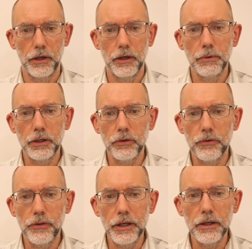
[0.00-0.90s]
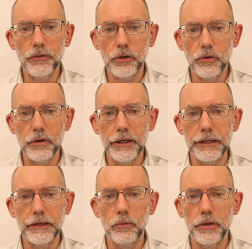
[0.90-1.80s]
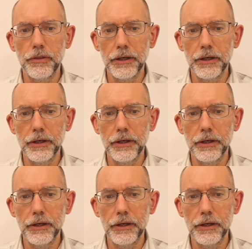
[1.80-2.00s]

because these agree with the